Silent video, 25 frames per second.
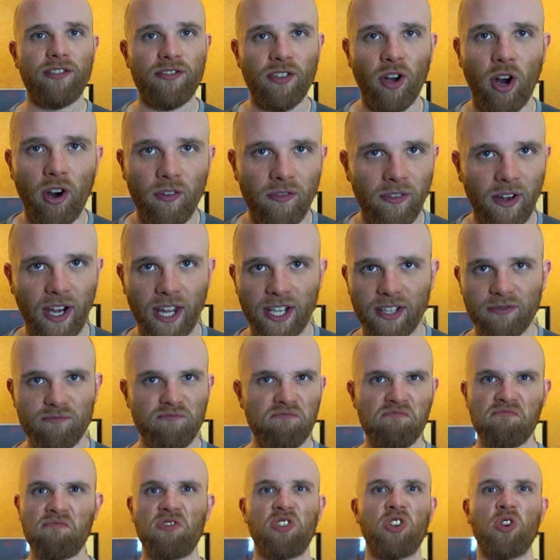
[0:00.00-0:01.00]
store for like
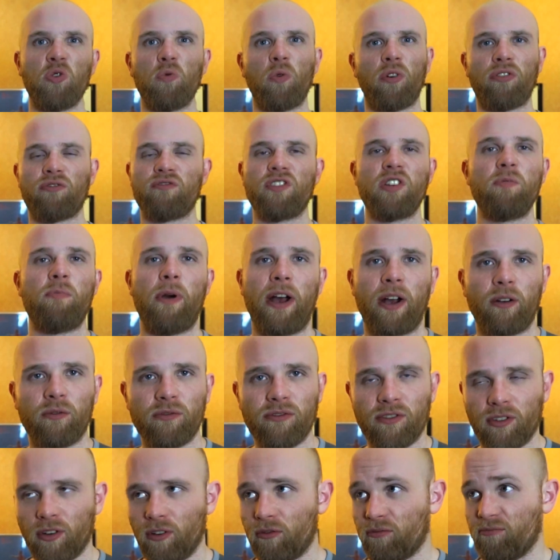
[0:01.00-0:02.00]
£2 or
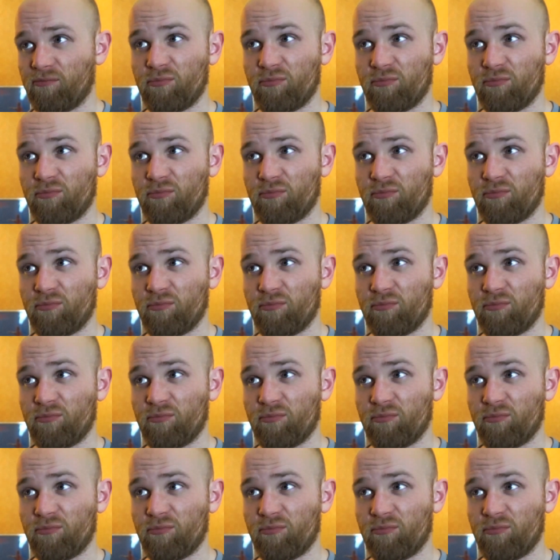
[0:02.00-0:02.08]
£3, or